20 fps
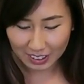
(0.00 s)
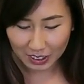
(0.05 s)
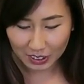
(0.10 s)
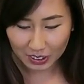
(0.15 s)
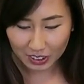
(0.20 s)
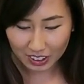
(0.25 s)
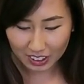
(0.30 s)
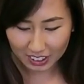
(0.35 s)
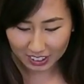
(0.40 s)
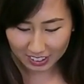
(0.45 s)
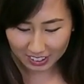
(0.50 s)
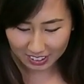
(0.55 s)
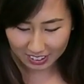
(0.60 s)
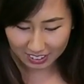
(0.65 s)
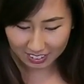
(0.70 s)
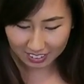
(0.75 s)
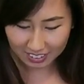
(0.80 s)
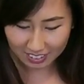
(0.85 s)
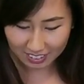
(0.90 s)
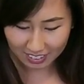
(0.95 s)
Oh gosh.
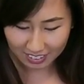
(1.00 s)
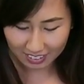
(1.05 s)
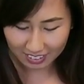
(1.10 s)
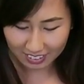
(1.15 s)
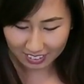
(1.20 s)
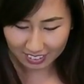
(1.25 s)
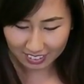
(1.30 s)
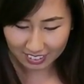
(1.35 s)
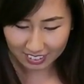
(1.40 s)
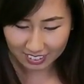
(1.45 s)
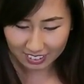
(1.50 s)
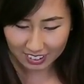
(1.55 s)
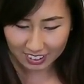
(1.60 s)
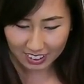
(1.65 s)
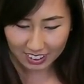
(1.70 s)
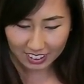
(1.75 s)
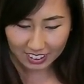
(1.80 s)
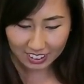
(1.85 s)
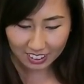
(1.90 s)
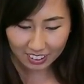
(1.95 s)

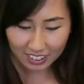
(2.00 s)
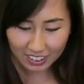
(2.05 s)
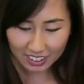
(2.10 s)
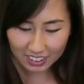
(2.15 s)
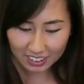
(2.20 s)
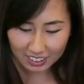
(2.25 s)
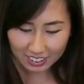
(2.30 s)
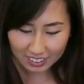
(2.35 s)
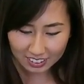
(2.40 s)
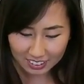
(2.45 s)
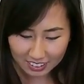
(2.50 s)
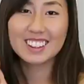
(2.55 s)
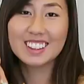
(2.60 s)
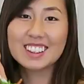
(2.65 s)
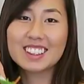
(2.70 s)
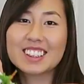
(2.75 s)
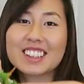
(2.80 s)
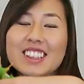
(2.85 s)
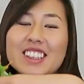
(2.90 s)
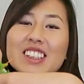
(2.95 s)
Darn it.
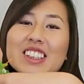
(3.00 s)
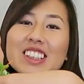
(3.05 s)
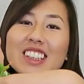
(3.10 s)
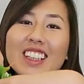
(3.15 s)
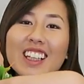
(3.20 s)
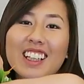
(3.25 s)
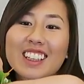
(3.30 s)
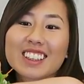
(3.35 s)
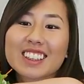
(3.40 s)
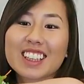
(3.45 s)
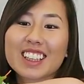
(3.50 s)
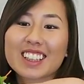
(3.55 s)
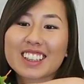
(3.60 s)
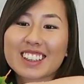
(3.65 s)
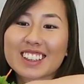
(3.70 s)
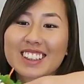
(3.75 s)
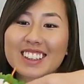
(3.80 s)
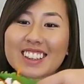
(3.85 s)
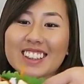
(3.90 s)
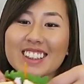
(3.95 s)
Sushi hot dog.